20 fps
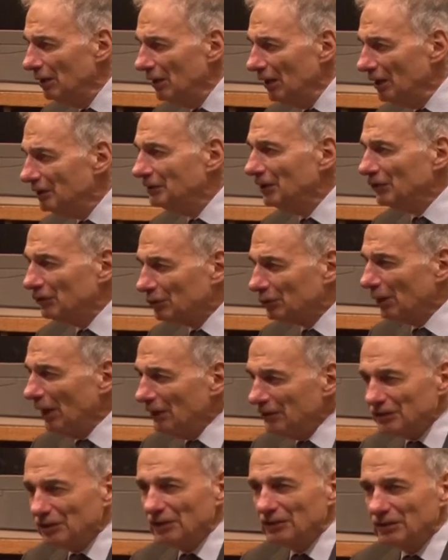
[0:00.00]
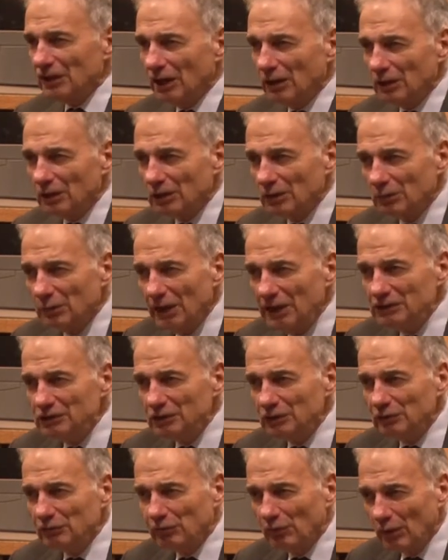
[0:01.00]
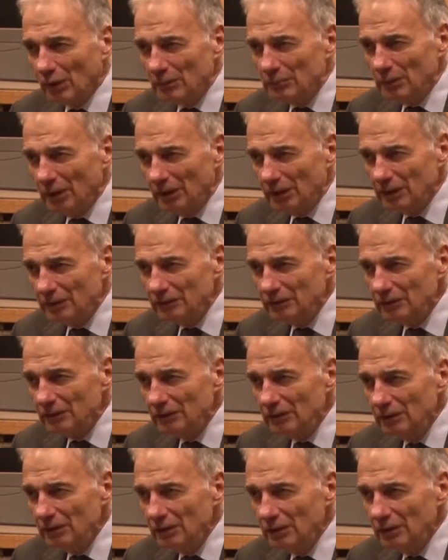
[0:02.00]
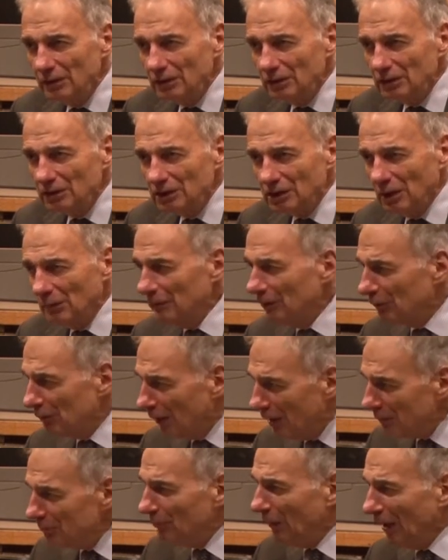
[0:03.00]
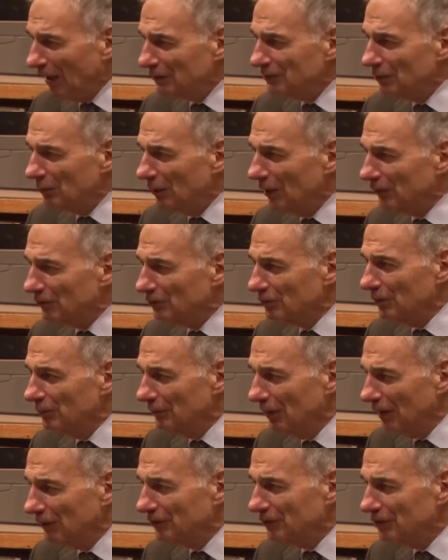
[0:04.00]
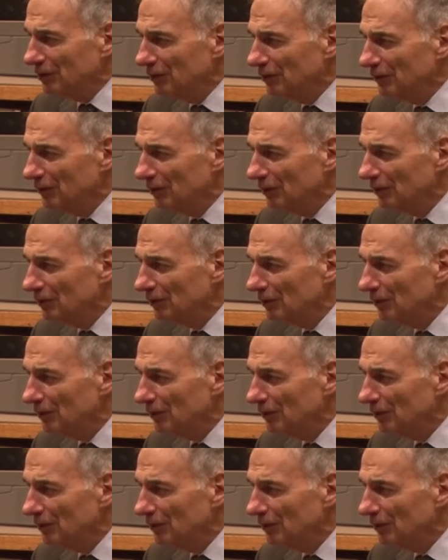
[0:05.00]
It disgraces our courageous forebears coming right back to Western Massachusetts.